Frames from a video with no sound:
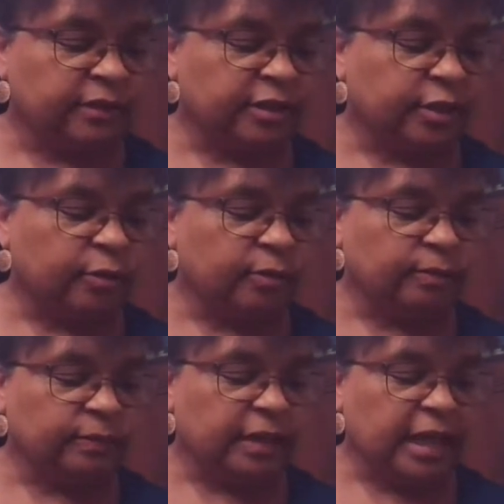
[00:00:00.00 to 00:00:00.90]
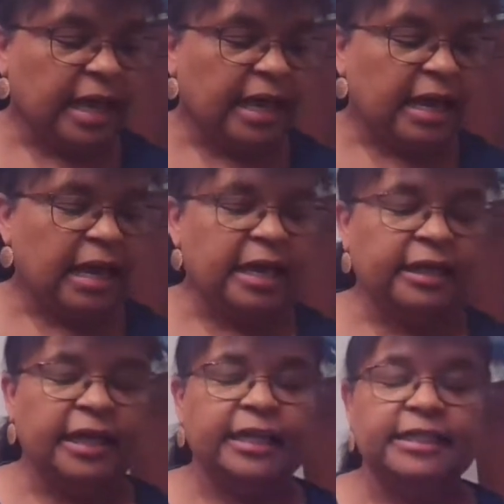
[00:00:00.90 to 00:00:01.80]
So
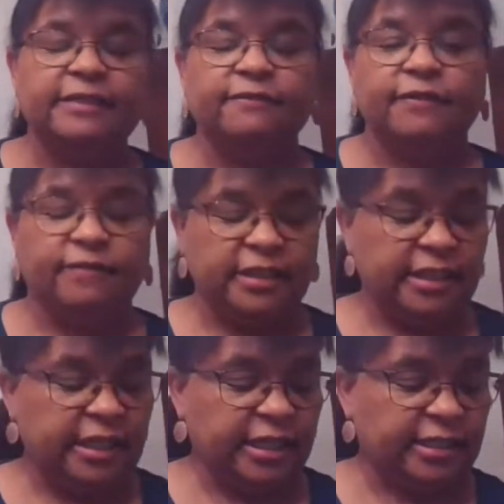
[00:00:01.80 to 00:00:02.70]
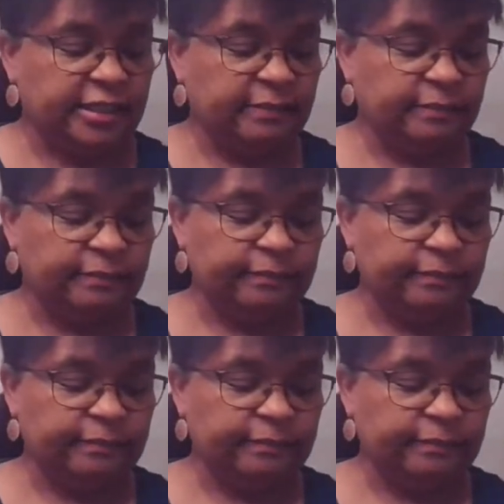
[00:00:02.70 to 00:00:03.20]
in 1956,